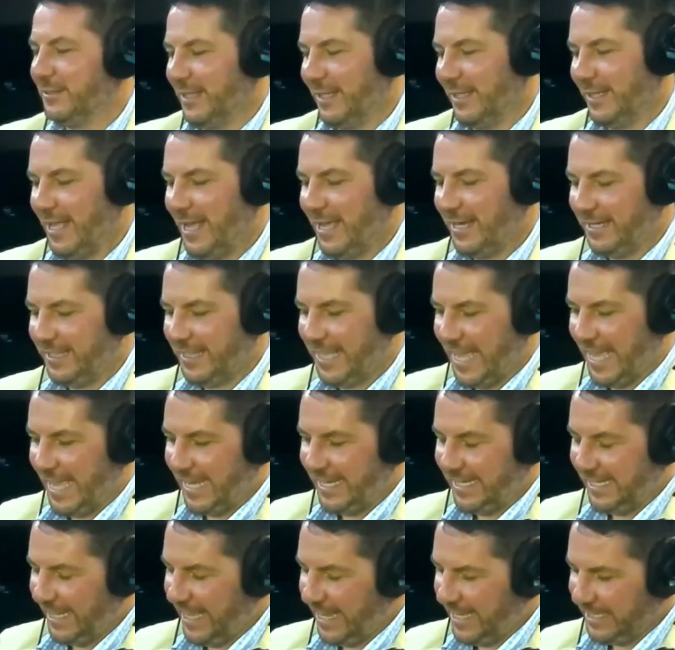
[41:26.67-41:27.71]
There's a lot of
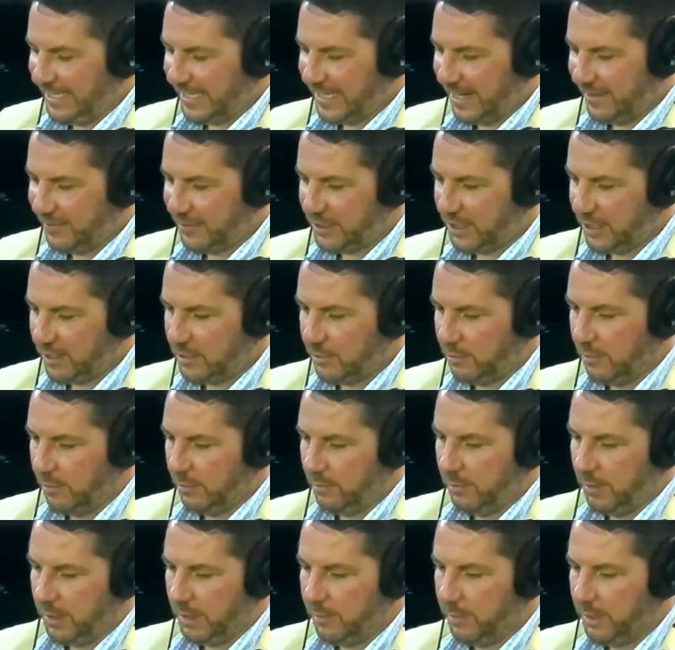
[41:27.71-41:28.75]
that. A lot of the
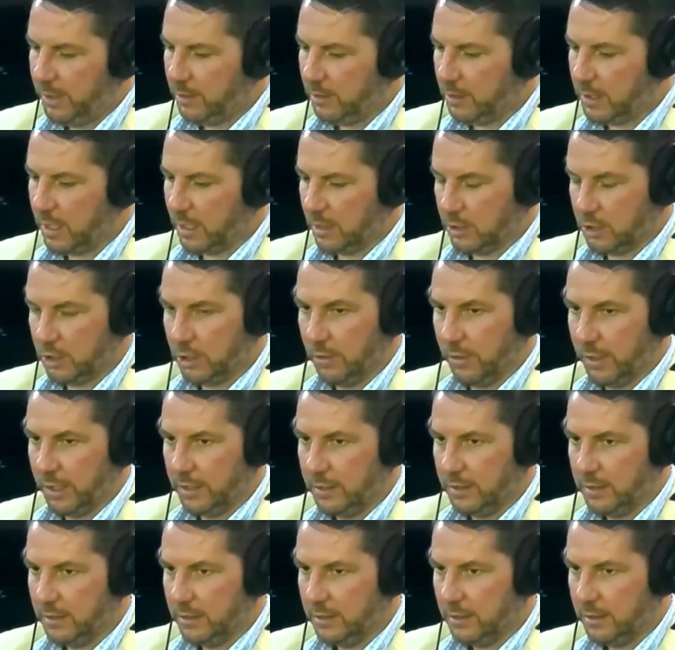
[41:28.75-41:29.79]
conversation. Well, what do you mean you can't
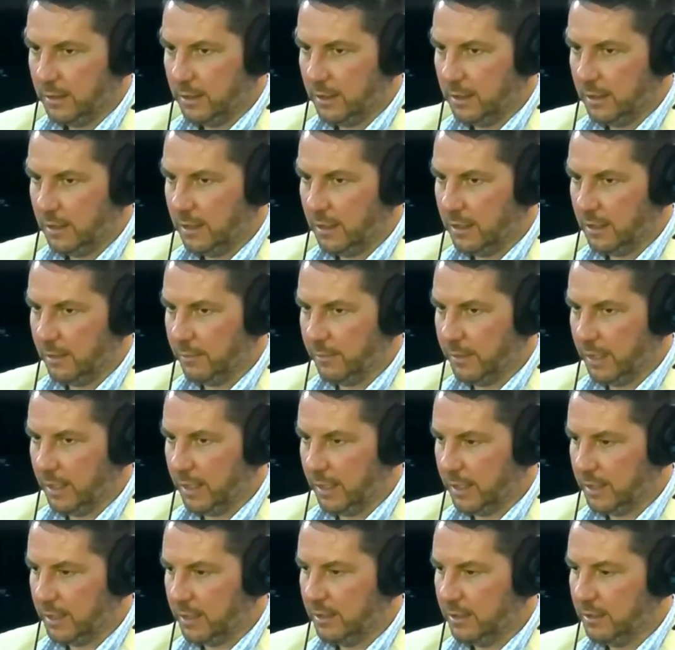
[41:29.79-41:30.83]
show it? And I'm
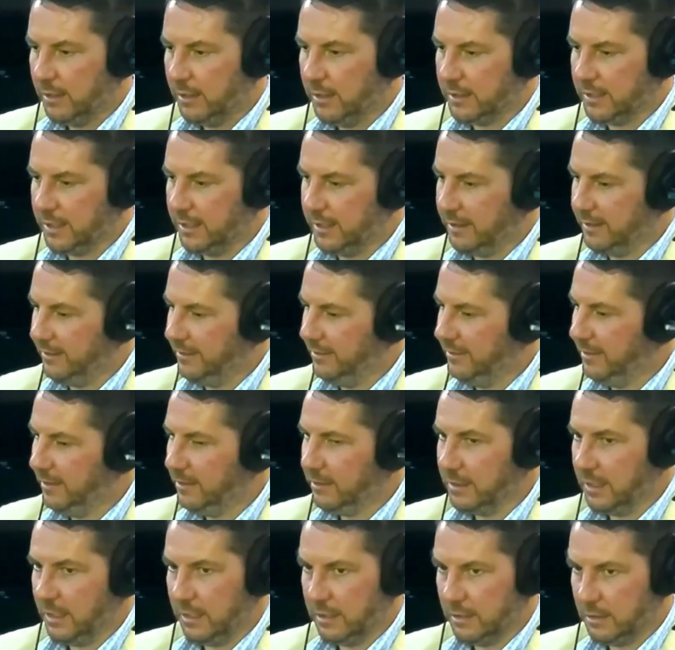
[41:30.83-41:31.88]
like, listen,
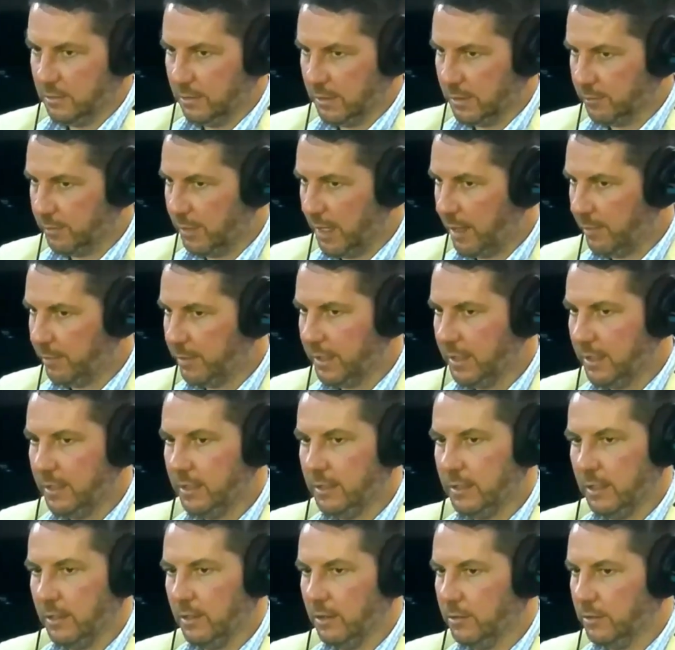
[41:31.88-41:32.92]
it's a historic
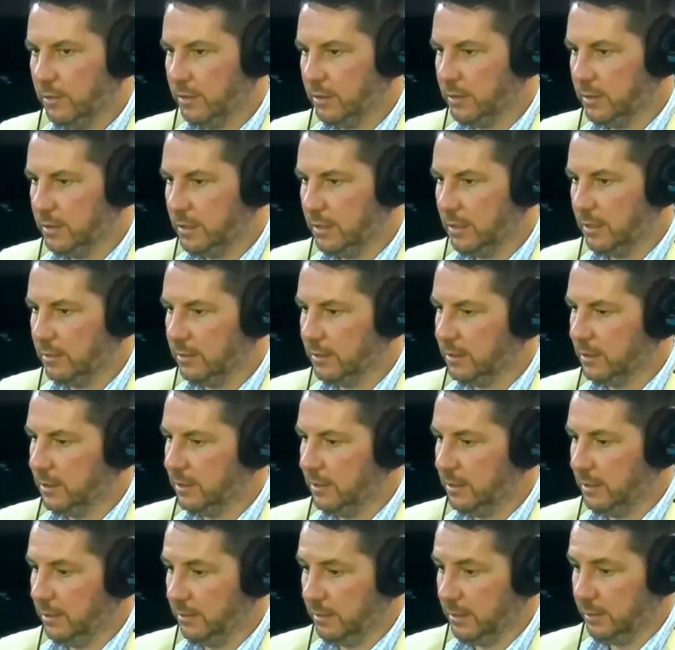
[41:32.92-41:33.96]
property. The owners,
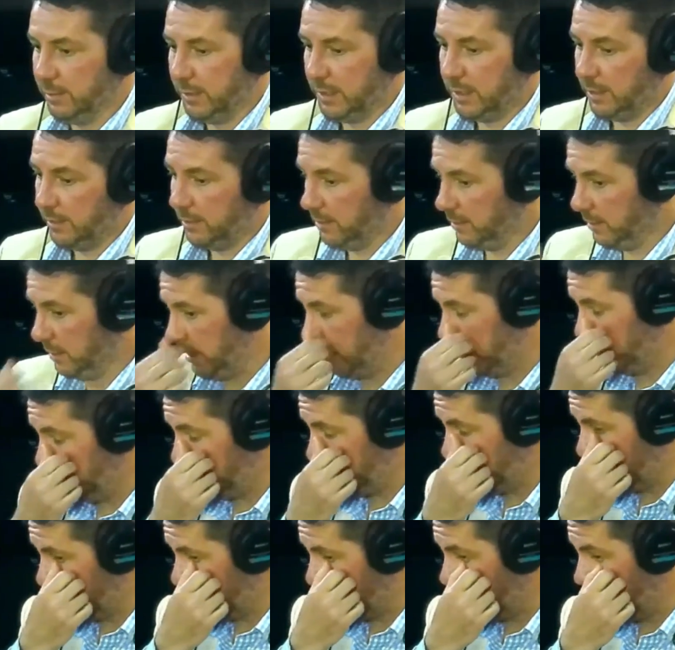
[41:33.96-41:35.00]
there's materials
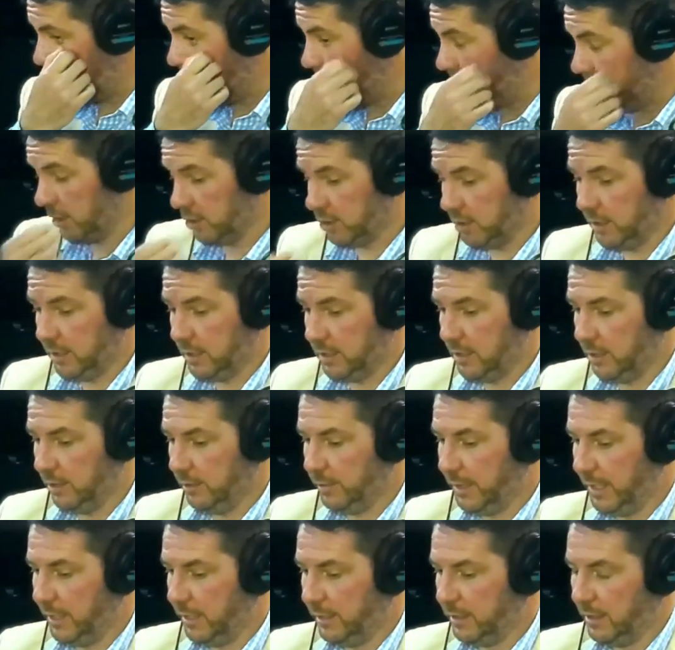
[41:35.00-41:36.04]
in there that are owned actually
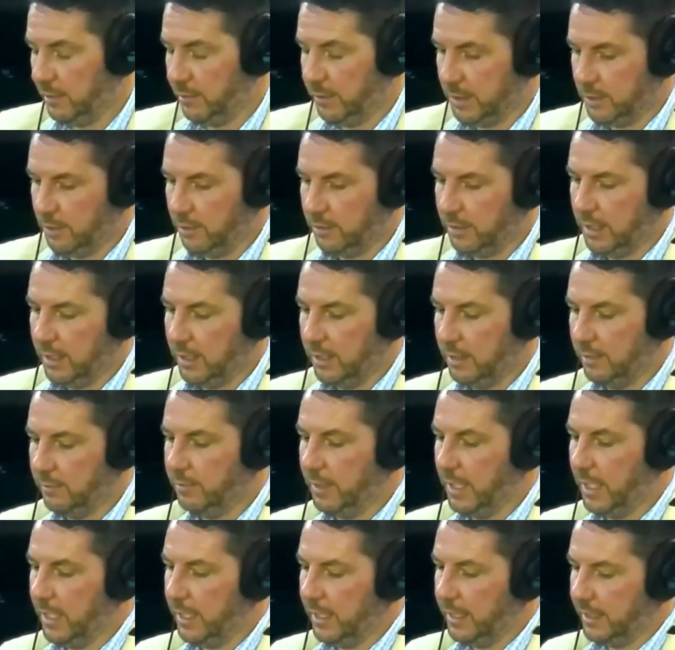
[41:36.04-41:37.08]
still that were
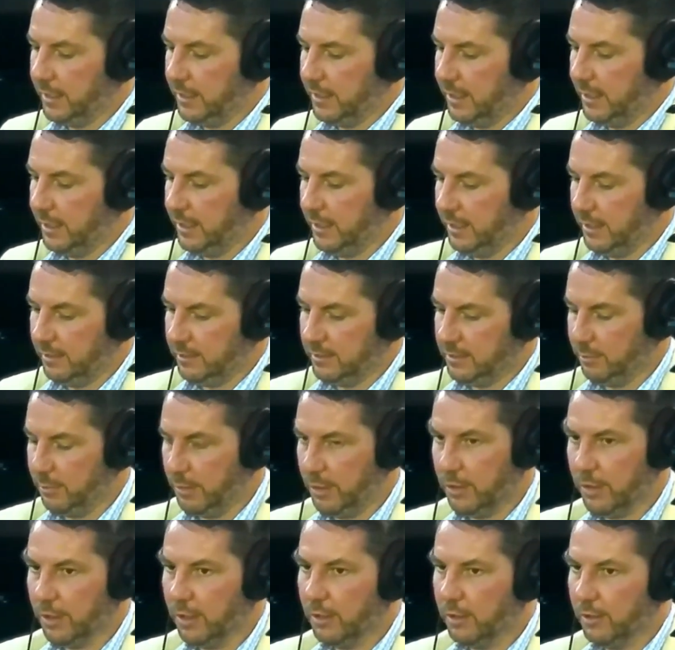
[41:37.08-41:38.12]
donated
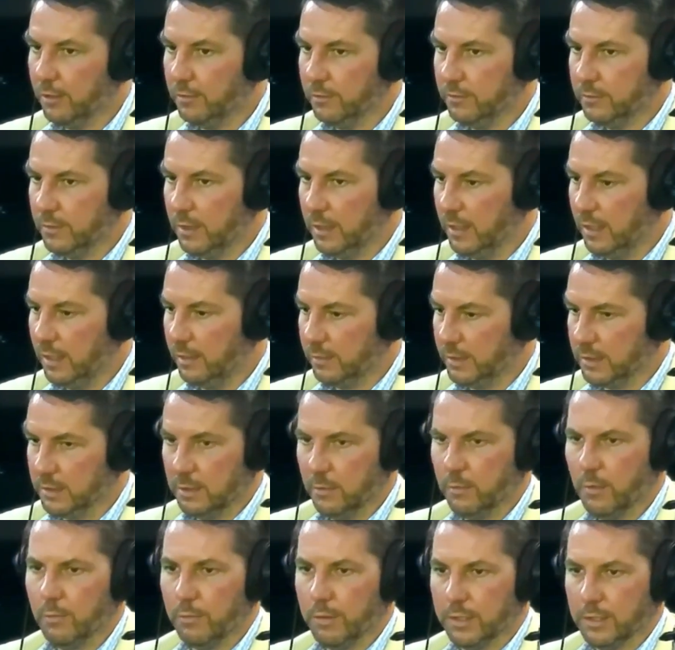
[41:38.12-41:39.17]
to borrow,
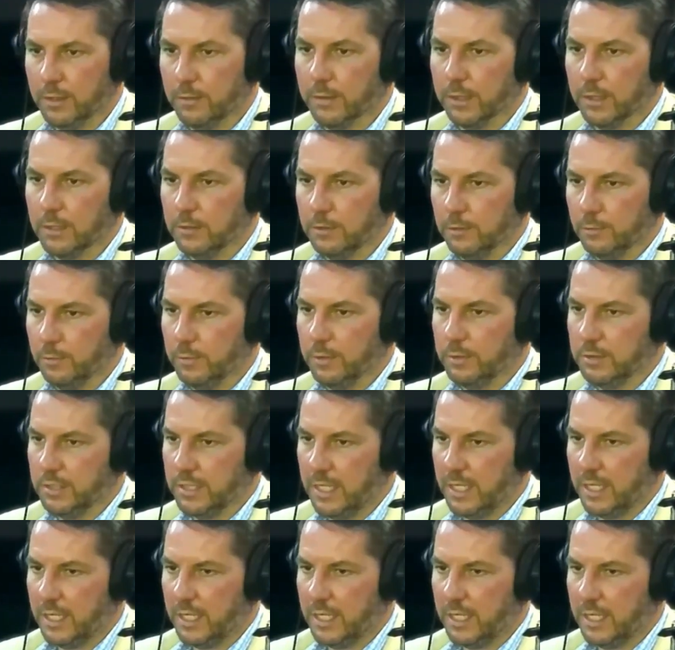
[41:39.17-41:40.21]
because at one point they were going to do a
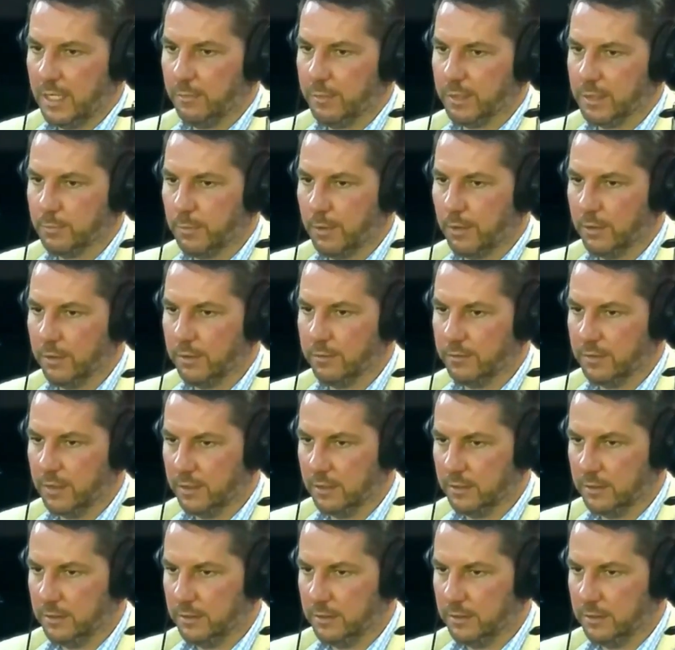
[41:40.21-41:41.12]
museum as part of it.